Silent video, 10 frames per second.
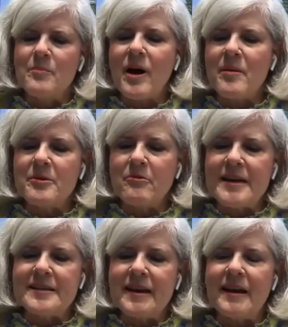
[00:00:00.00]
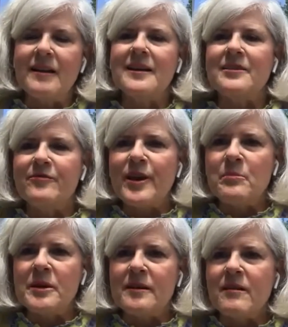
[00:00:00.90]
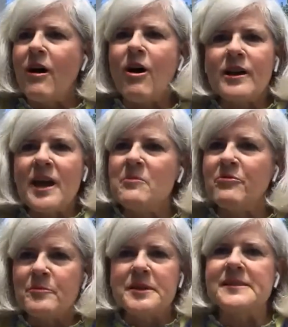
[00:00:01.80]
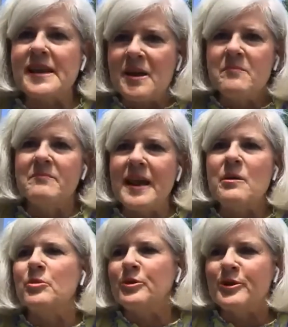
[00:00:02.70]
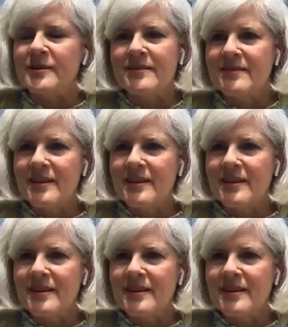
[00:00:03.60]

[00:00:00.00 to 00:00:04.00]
Bobby Rydell, and Fabian all came from the same neighborhood.